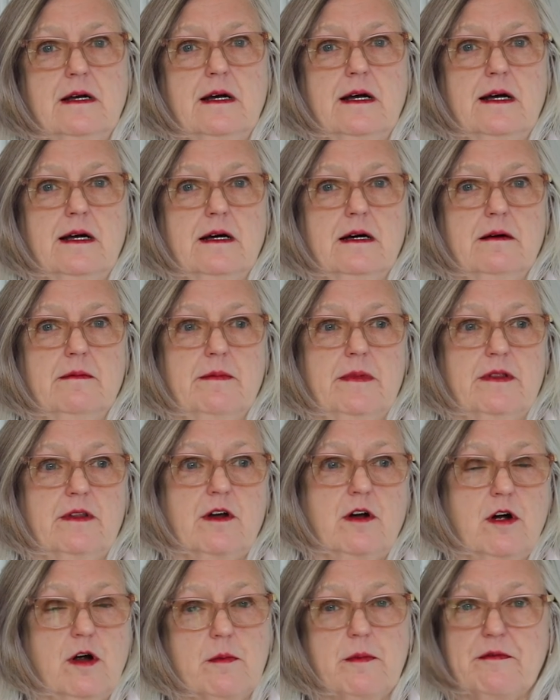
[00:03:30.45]
um, the
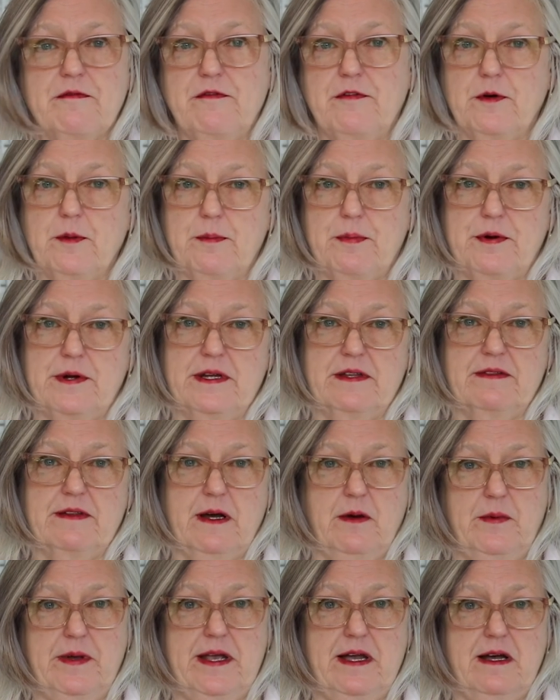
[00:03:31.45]
carbon footprint
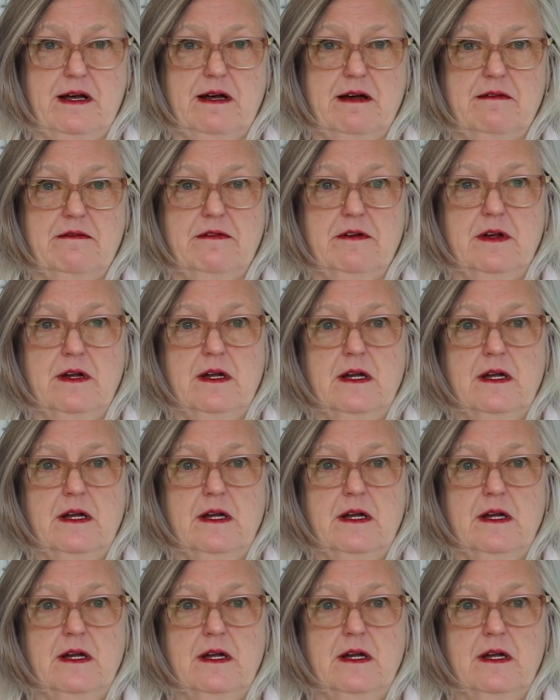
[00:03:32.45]
that we have.